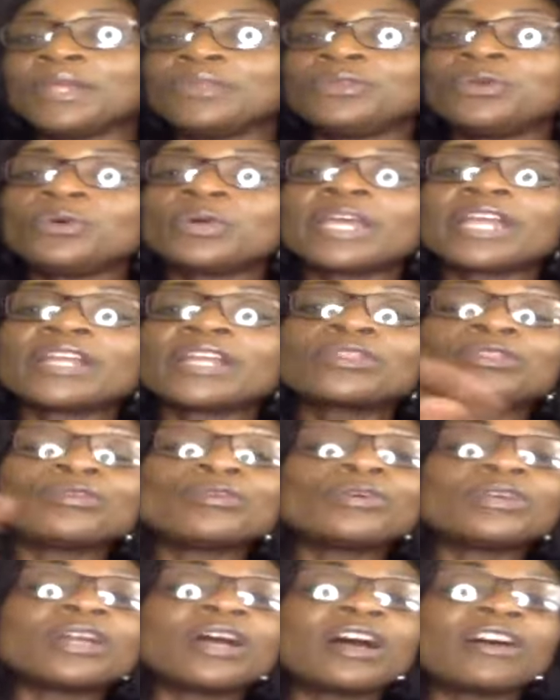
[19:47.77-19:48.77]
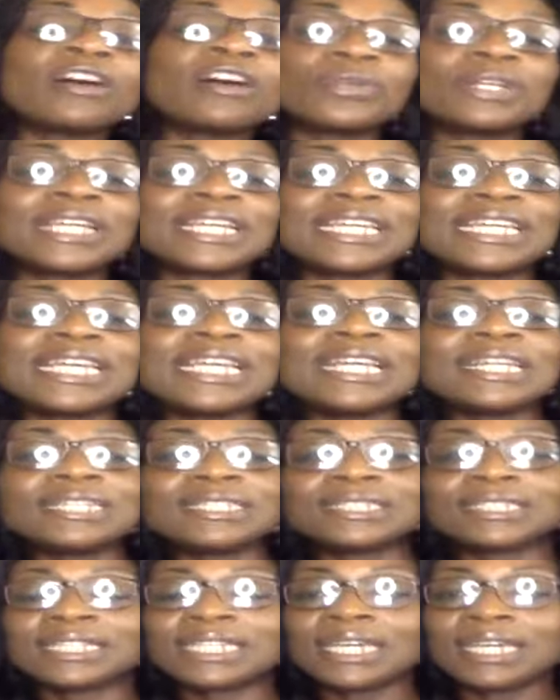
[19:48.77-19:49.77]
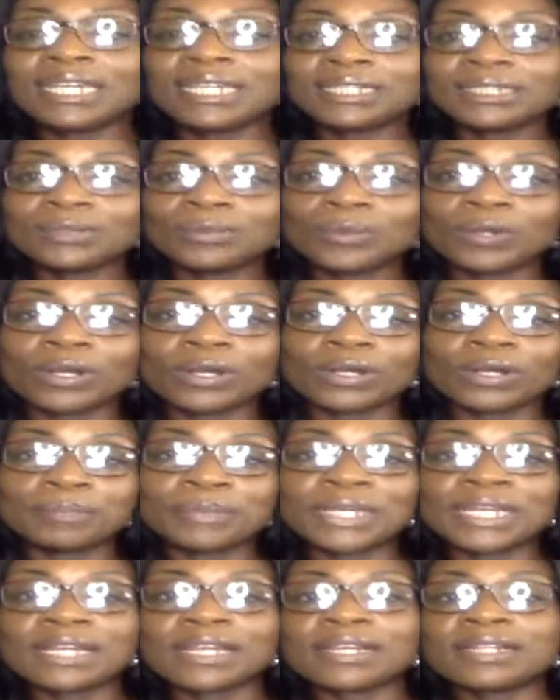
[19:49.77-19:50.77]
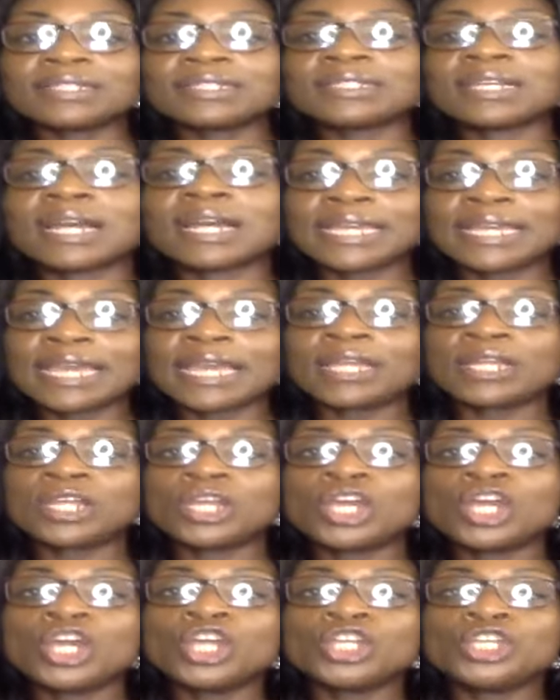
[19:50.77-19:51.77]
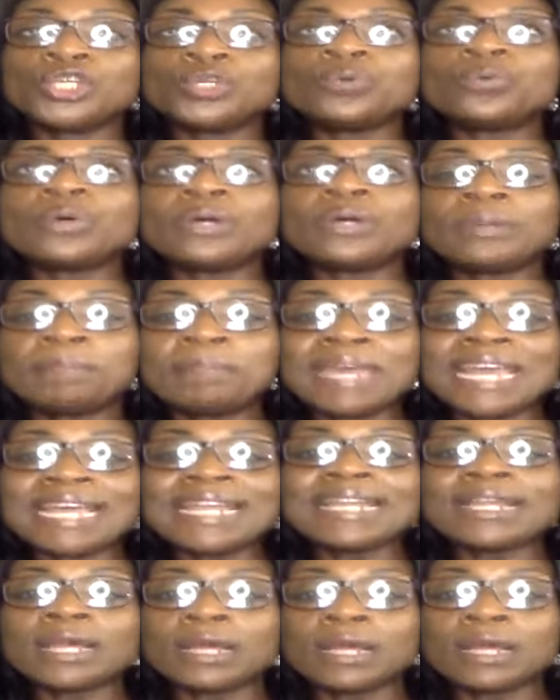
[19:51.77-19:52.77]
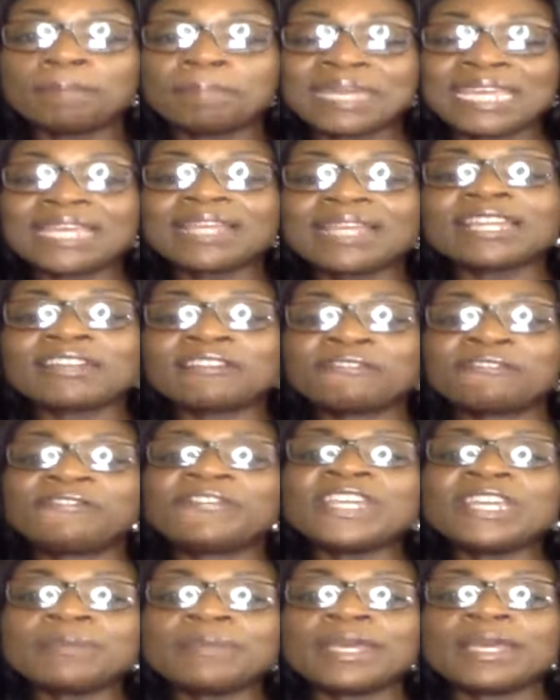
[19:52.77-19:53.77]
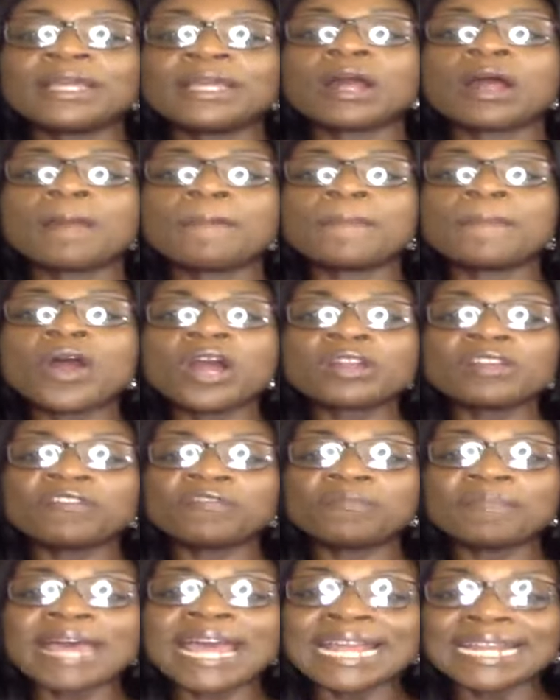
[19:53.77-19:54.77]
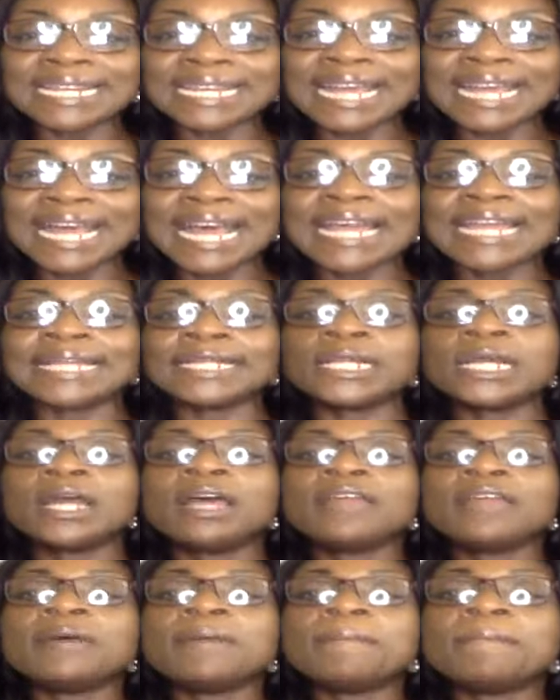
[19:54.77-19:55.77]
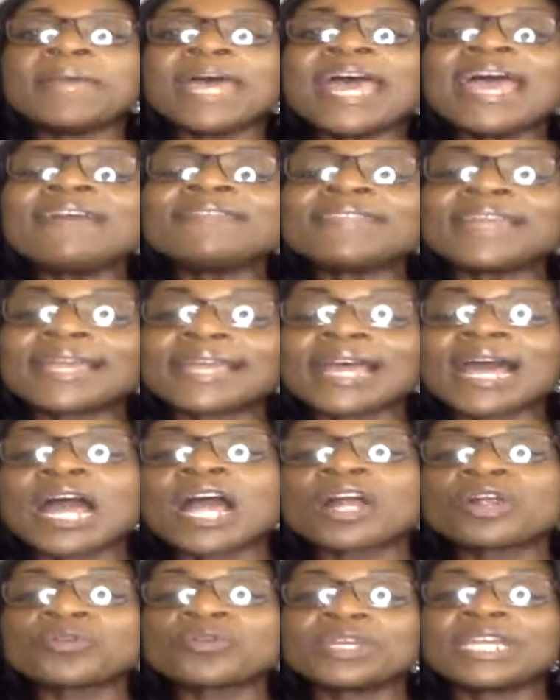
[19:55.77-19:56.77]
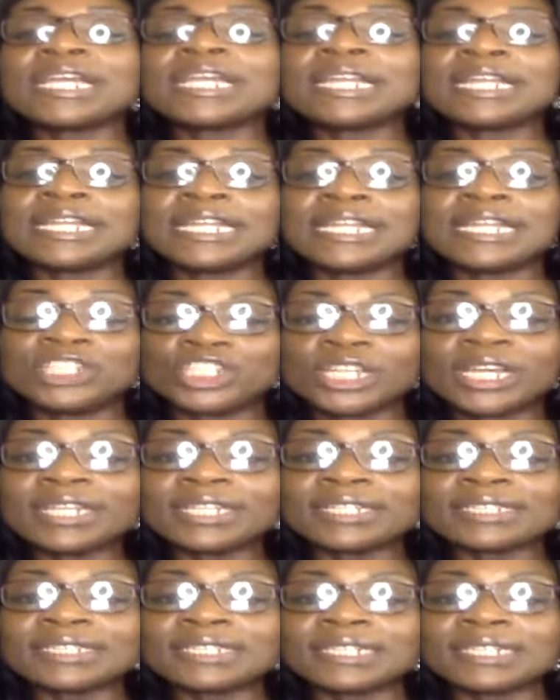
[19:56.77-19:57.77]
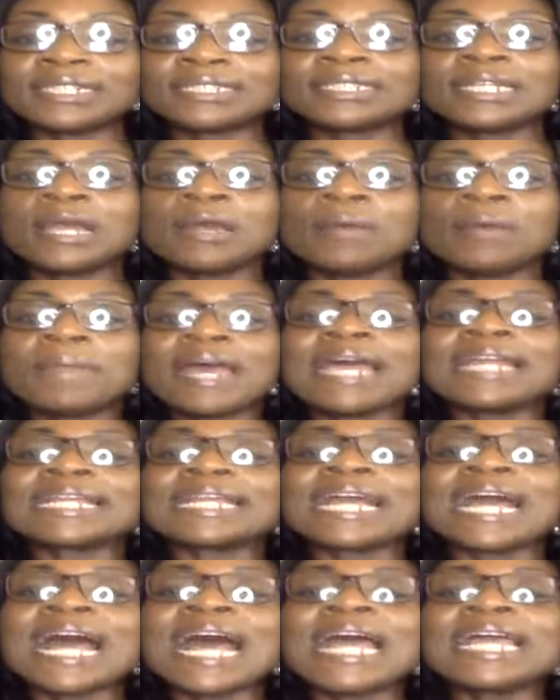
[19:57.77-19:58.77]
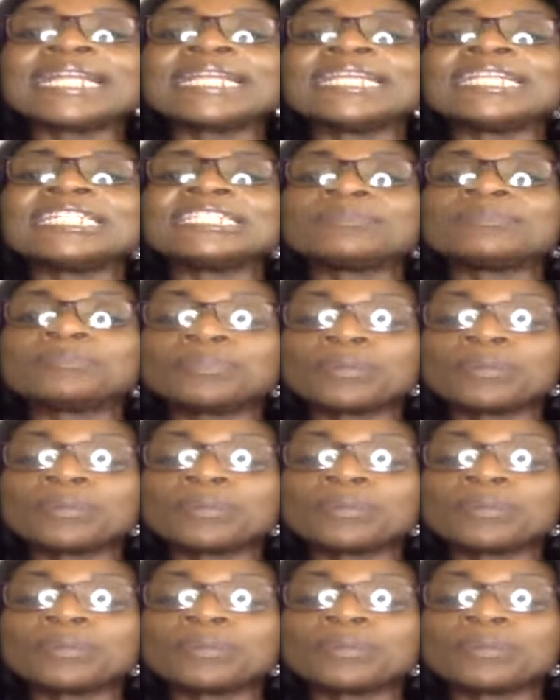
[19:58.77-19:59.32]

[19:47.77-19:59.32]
Don't get thrown off with the king king's word because again, you men, male and female are part of mankind. The man that God created in Genesis, mankind is